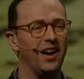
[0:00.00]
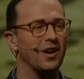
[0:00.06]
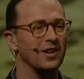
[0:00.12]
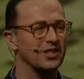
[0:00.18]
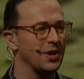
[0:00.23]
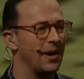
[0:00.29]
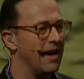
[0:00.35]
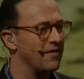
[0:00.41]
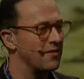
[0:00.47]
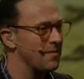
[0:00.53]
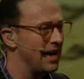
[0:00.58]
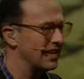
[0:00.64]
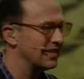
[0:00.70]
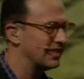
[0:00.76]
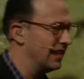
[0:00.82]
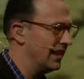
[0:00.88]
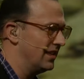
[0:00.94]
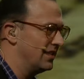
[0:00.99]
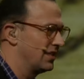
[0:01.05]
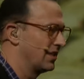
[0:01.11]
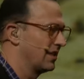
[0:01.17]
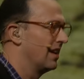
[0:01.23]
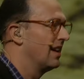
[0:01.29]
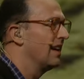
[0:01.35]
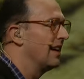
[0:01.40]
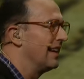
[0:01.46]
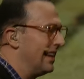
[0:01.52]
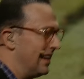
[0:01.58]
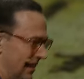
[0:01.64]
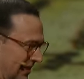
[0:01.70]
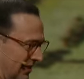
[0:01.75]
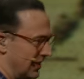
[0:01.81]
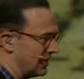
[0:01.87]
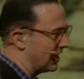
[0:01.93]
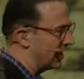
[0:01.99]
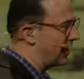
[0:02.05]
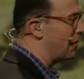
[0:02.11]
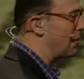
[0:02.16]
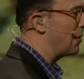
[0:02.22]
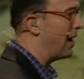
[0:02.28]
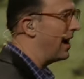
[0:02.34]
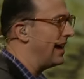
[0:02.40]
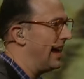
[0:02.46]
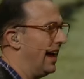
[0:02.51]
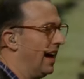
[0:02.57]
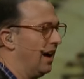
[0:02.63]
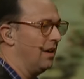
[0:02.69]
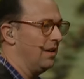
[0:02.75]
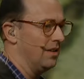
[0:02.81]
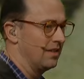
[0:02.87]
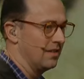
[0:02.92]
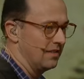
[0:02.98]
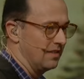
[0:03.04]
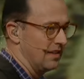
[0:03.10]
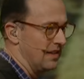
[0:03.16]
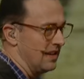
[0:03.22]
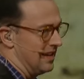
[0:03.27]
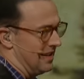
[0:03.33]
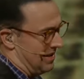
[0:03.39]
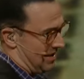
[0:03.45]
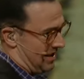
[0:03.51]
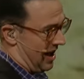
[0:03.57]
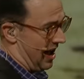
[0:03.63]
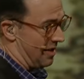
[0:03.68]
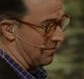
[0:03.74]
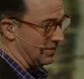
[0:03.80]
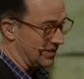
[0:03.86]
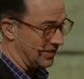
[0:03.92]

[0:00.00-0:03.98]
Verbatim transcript: also have a message. Just to me right now, I am a